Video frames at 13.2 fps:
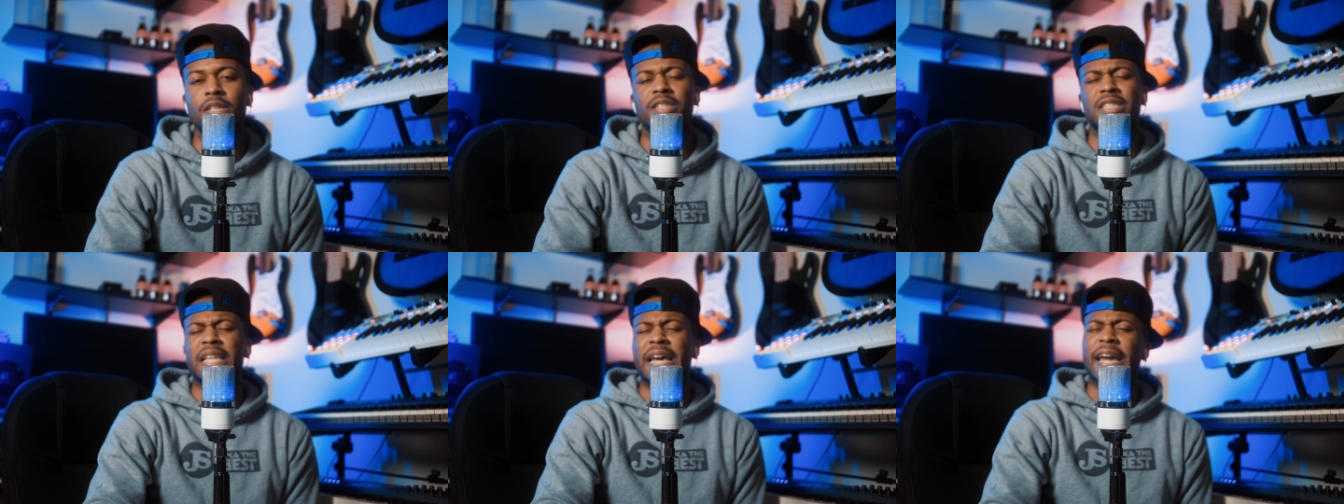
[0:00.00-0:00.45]

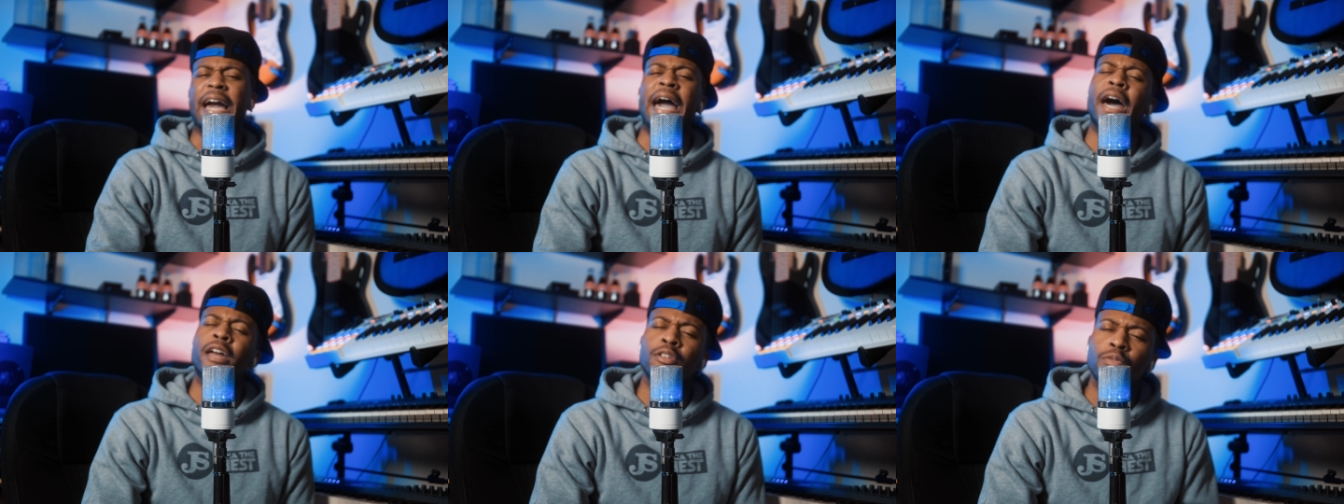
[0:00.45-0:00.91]
just like,
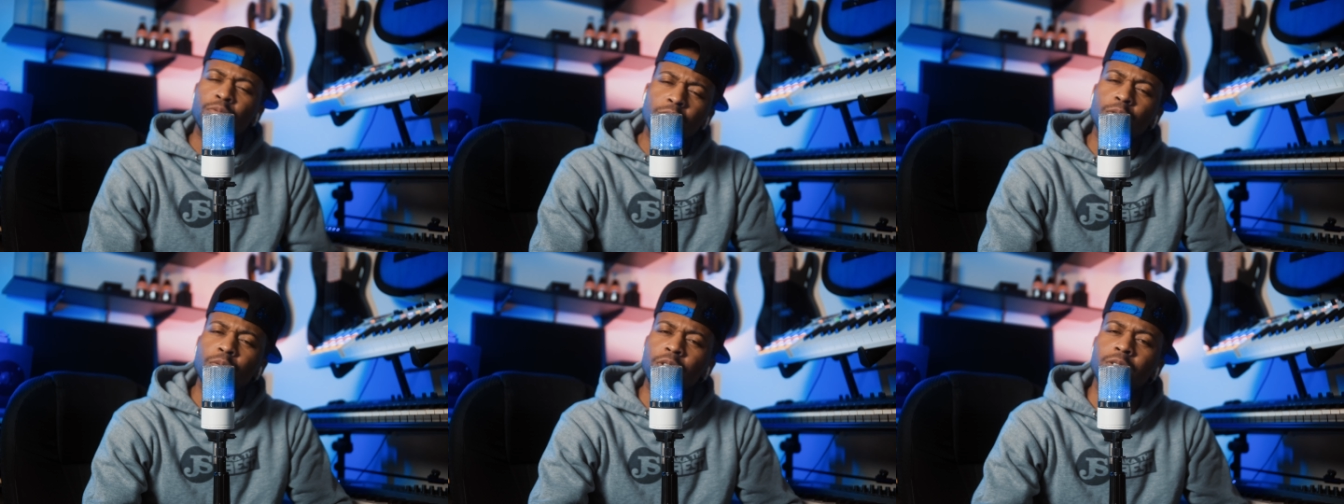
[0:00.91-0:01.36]
how do you
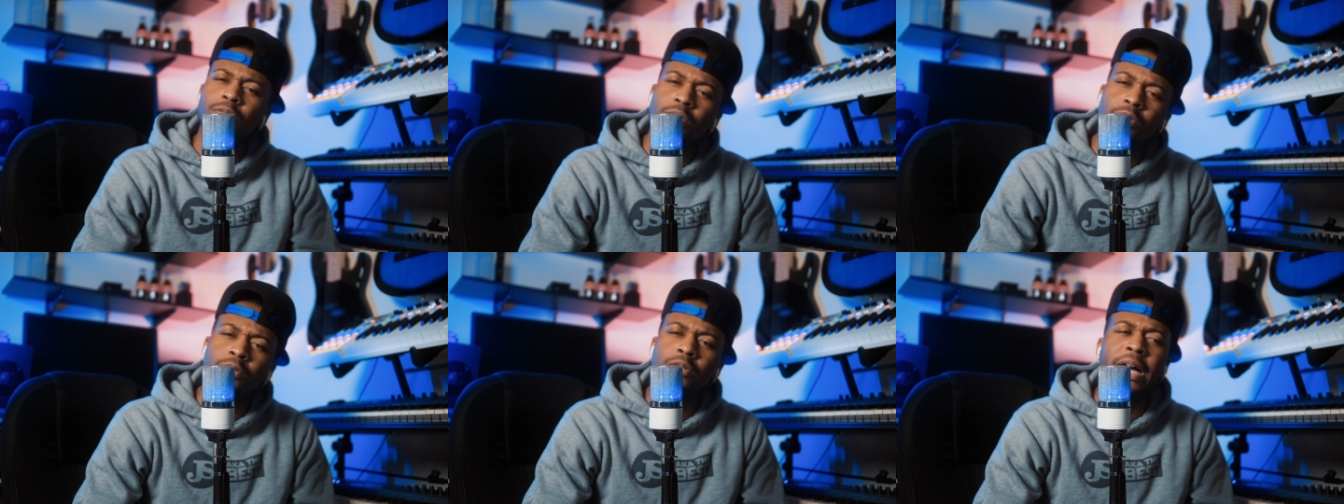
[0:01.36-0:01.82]
do what you do?